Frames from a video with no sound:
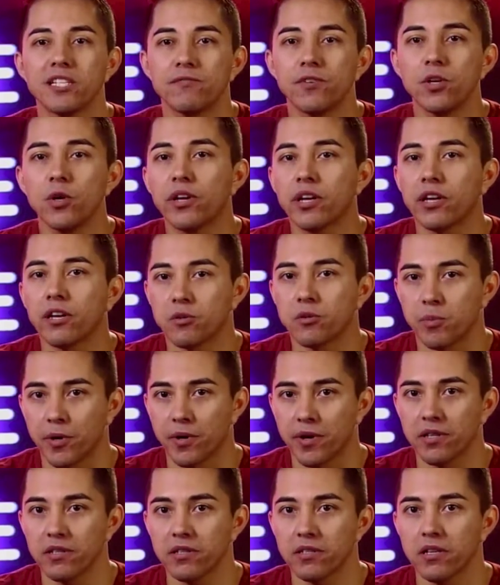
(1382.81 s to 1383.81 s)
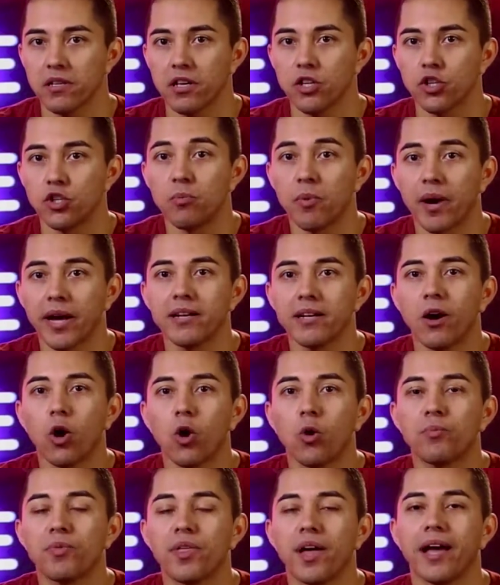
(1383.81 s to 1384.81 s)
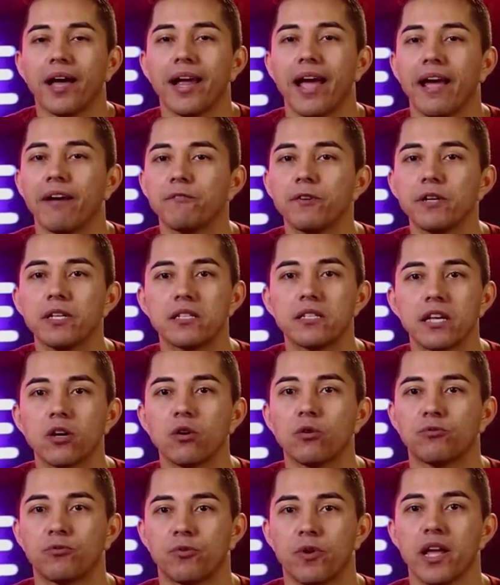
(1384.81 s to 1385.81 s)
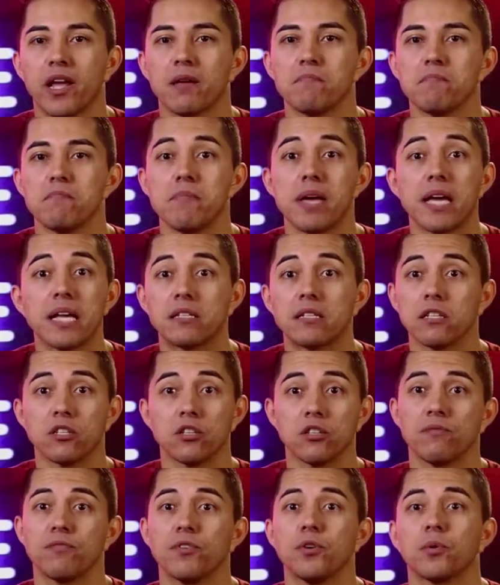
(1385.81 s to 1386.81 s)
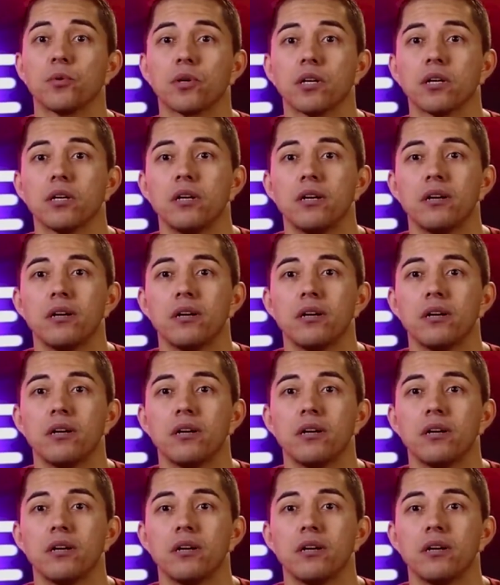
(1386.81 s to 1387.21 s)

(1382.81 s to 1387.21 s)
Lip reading: viewing experience, you might hope that every single frame makes it to the viewer,